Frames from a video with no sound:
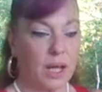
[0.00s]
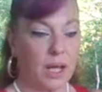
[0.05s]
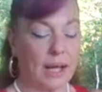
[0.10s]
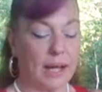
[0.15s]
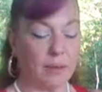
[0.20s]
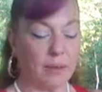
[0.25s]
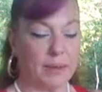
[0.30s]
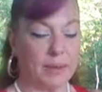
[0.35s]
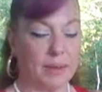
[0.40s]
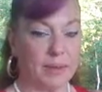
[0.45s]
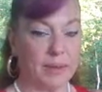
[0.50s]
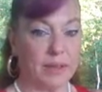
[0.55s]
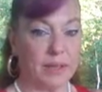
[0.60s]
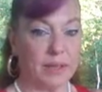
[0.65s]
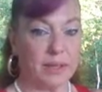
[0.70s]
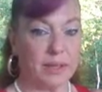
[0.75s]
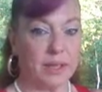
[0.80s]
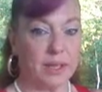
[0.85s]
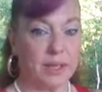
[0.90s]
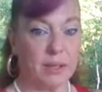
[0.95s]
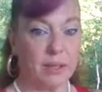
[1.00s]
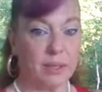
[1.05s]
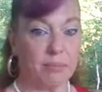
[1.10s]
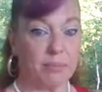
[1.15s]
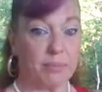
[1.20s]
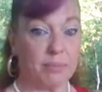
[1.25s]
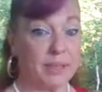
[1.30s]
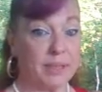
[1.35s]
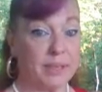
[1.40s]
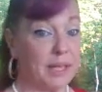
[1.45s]
element there is.
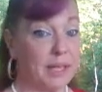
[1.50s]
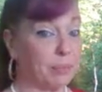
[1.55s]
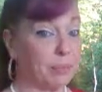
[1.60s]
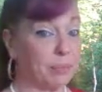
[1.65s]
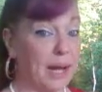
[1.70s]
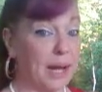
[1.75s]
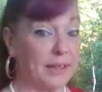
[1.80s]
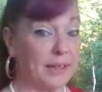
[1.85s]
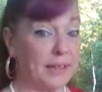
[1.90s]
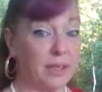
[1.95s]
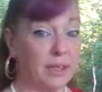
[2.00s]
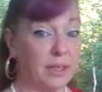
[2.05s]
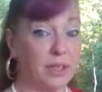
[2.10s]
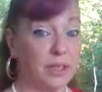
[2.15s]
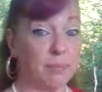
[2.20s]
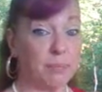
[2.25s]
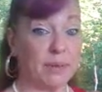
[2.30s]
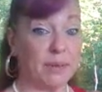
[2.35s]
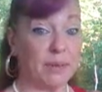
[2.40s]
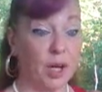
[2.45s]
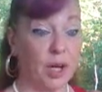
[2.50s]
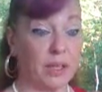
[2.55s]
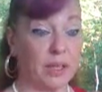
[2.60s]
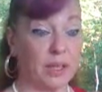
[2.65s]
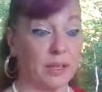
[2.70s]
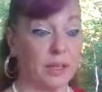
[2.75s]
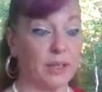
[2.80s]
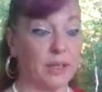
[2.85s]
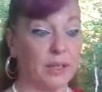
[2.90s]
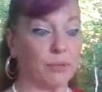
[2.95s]
But it's practical and it's
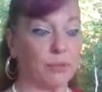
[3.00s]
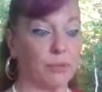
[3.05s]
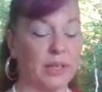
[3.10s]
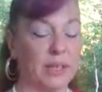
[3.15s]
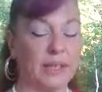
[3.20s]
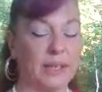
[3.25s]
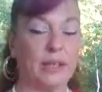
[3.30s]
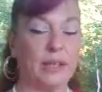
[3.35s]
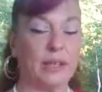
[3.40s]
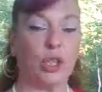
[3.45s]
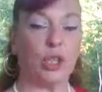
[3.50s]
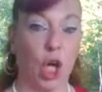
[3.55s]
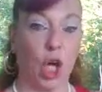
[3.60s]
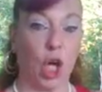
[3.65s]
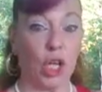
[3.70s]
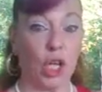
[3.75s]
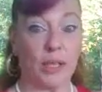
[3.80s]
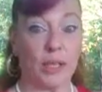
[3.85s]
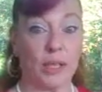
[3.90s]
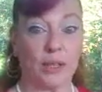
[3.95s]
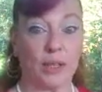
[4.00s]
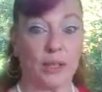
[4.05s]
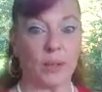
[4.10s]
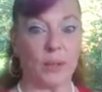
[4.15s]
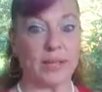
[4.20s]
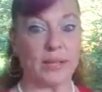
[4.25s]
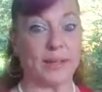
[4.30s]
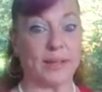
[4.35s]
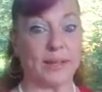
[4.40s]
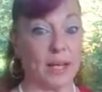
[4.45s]
methodical. It's real. It's solid. So
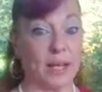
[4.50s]
when it